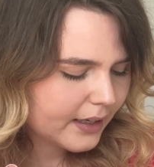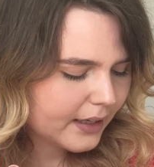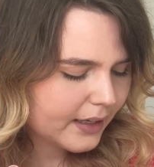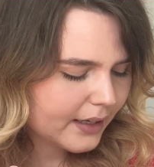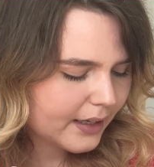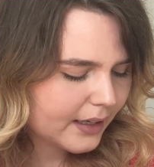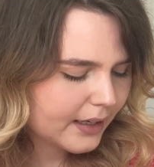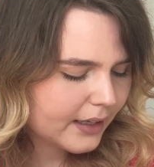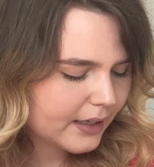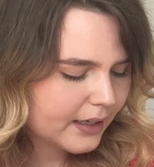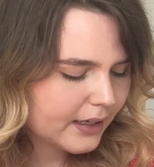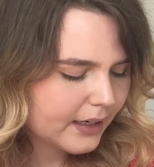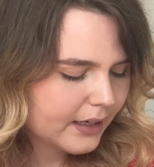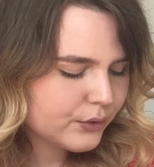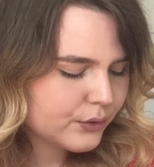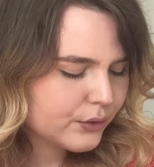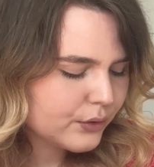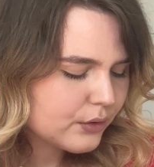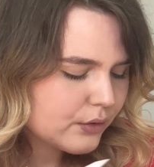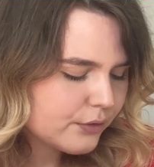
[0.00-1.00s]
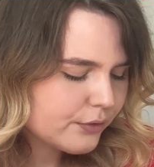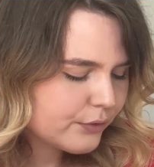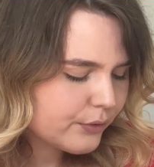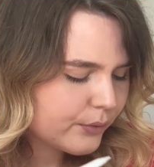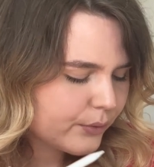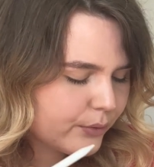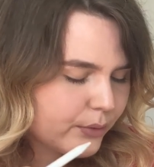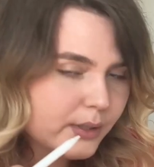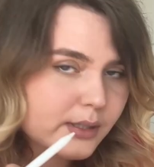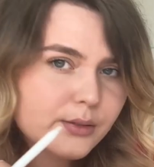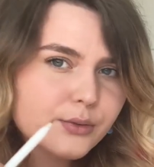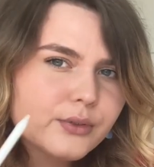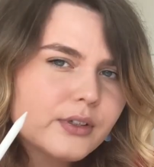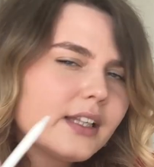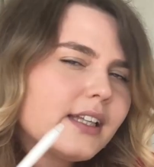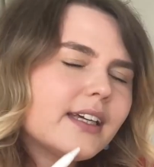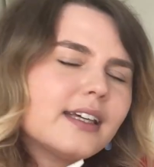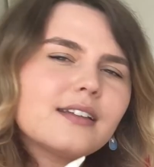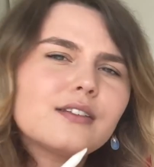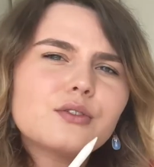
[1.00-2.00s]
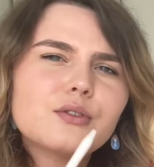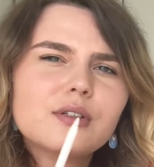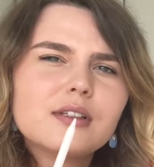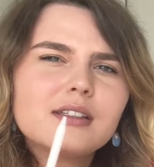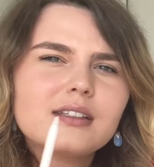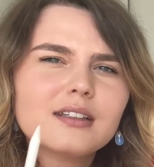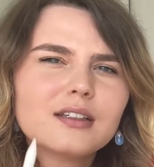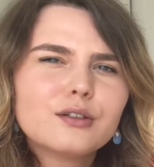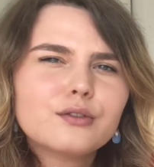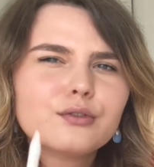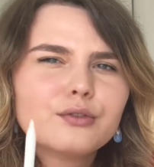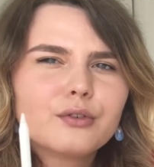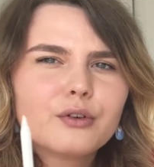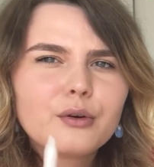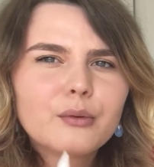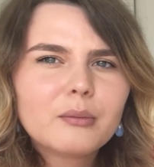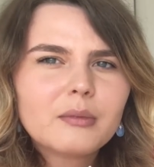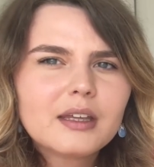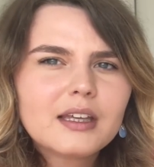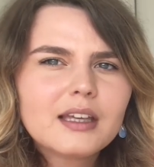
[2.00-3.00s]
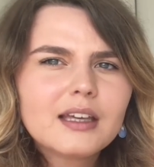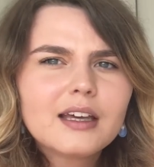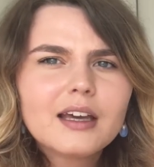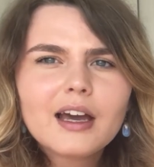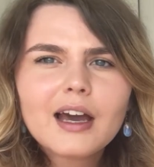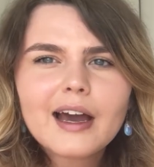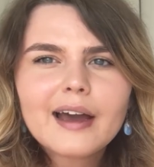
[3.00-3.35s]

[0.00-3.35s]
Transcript: And the roof was really interesting for me.